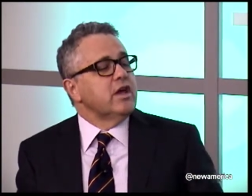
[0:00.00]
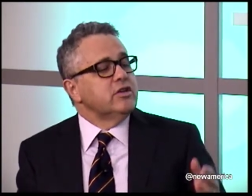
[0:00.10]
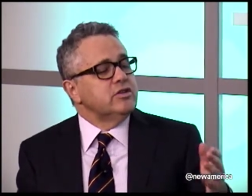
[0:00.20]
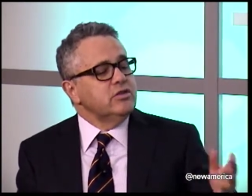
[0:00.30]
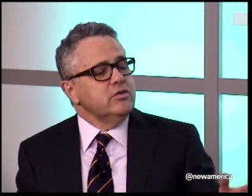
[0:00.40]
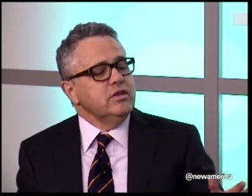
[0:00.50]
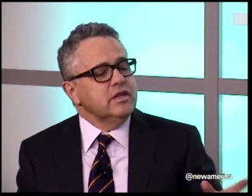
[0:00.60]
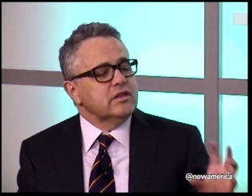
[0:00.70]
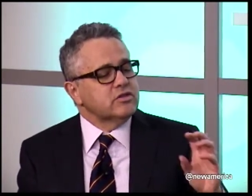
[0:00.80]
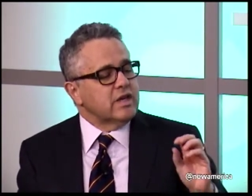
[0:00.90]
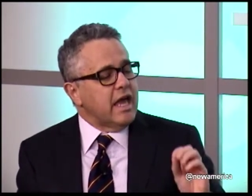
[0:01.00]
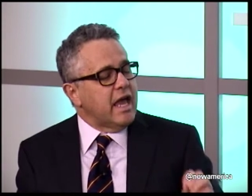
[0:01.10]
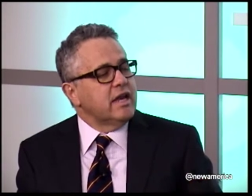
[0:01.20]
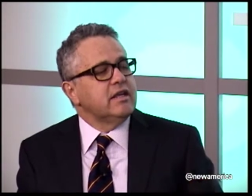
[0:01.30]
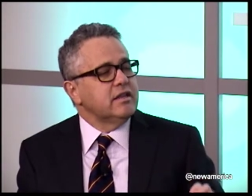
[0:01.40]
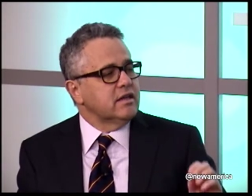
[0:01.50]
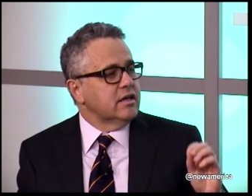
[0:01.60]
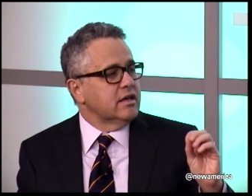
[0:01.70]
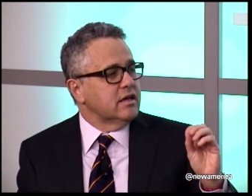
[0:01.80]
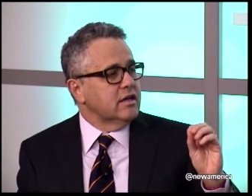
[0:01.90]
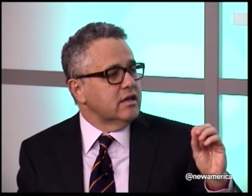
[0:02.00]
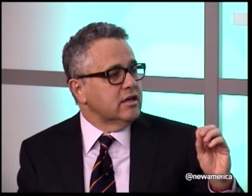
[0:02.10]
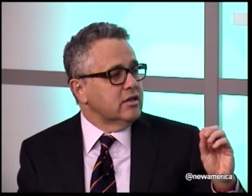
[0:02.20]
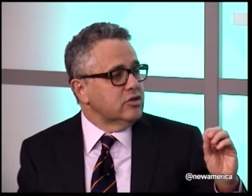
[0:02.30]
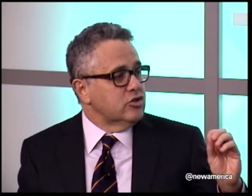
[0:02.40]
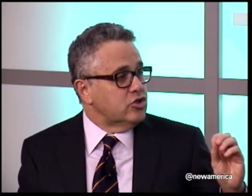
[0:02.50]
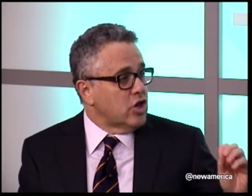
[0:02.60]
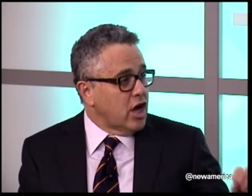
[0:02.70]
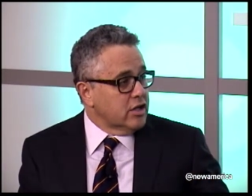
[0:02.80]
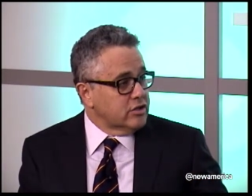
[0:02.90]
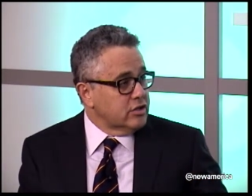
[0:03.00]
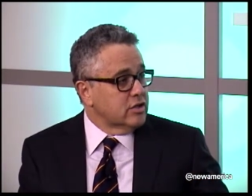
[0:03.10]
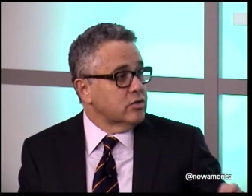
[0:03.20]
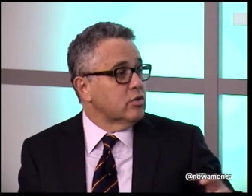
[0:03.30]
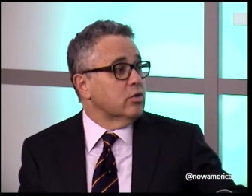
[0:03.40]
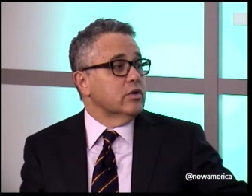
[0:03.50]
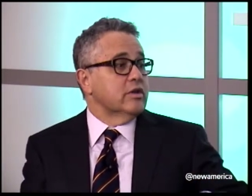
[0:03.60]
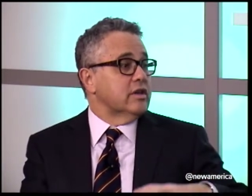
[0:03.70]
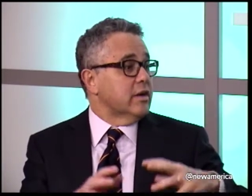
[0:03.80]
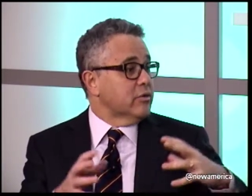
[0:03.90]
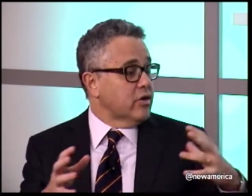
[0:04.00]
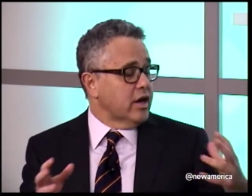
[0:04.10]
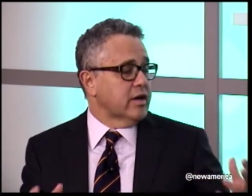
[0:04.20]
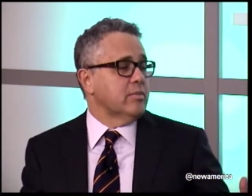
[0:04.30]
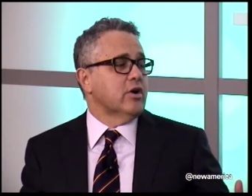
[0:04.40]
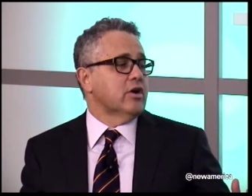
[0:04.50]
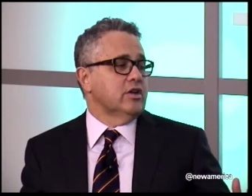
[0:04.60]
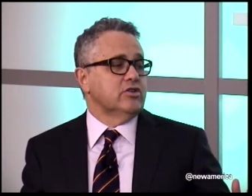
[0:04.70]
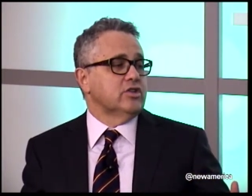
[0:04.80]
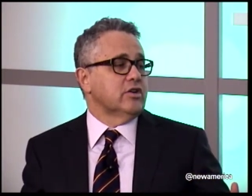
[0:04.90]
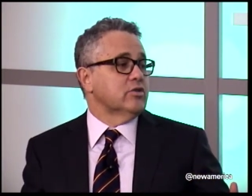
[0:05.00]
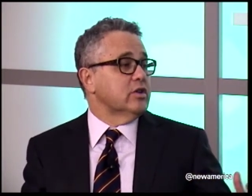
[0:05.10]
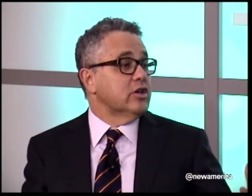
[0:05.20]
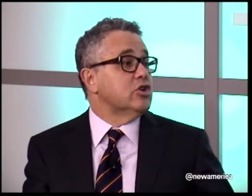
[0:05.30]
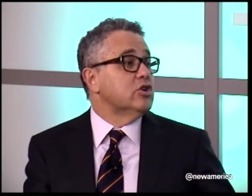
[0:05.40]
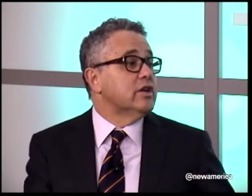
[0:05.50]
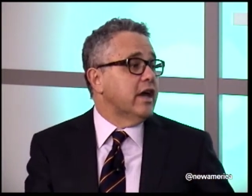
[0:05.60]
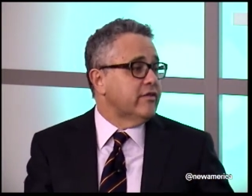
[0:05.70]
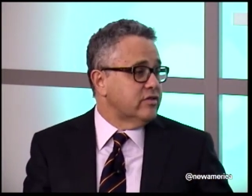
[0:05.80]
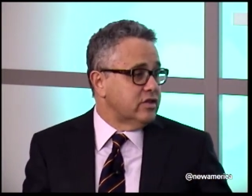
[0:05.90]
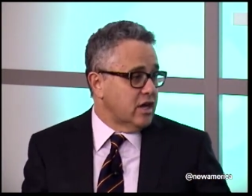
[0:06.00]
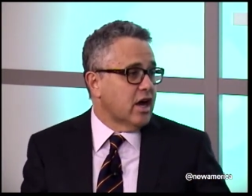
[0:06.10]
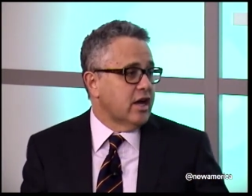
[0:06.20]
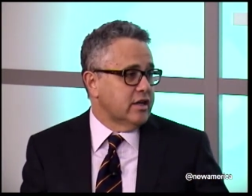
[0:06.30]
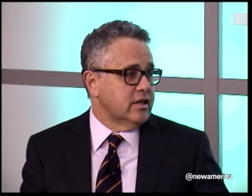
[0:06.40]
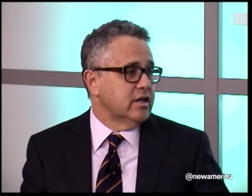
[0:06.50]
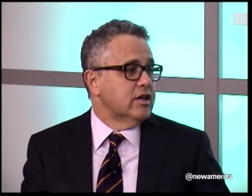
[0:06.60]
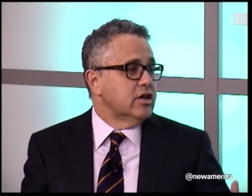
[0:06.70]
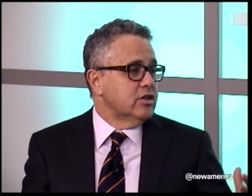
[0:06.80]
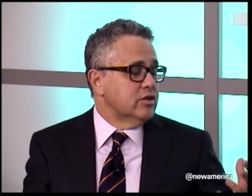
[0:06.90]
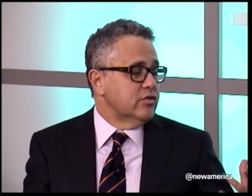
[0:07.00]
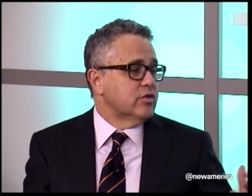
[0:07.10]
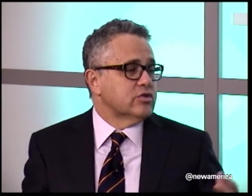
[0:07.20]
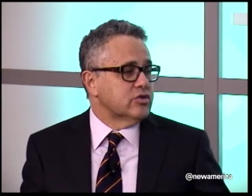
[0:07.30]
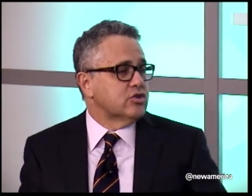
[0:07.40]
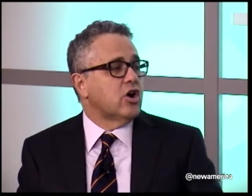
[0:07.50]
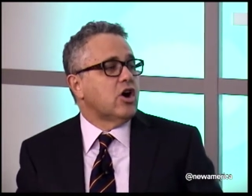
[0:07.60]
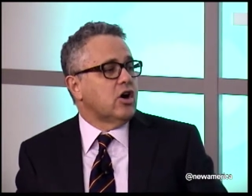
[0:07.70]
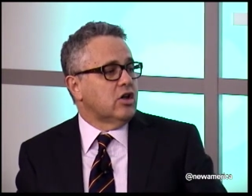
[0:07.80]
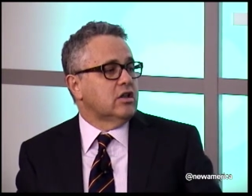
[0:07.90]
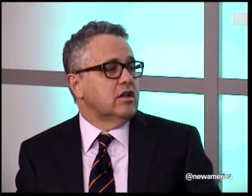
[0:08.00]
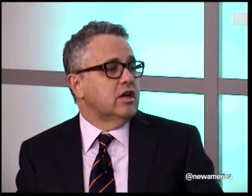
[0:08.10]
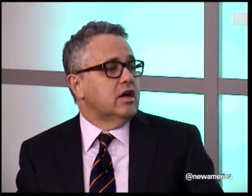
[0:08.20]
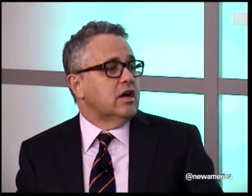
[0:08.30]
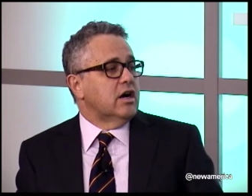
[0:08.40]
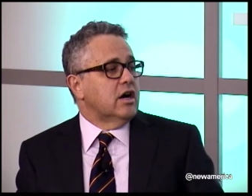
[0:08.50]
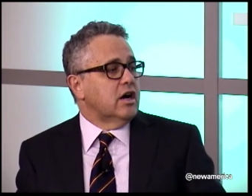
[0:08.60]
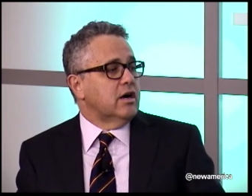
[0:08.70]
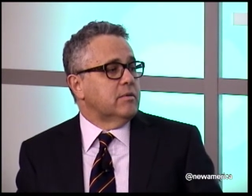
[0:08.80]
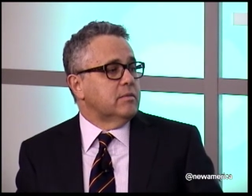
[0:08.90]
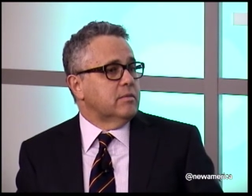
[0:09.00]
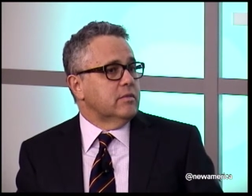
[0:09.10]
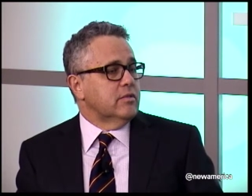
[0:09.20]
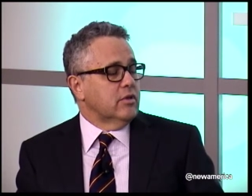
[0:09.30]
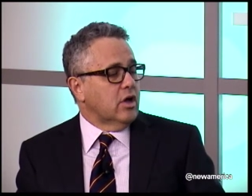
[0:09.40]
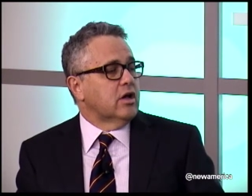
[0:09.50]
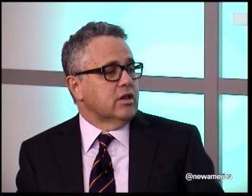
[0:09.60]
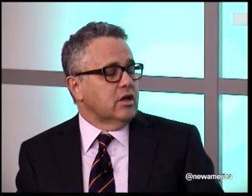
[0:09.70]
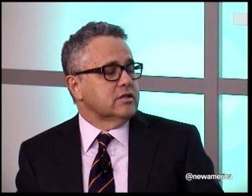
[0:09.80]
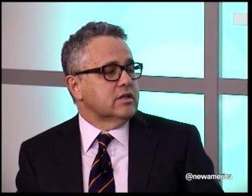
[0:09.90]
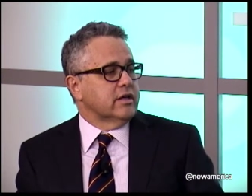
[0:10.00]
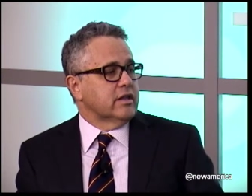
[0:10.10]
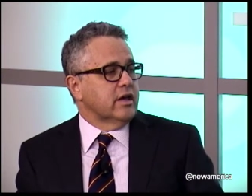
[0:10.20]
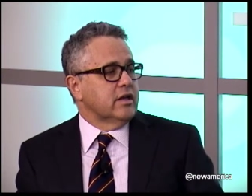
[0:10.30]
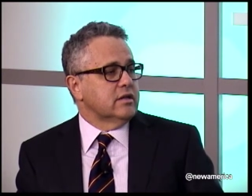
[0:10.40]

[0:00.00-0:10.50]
Do you think there's anything Johnson or the Democratic Party generally could have done to forestall a loss like that?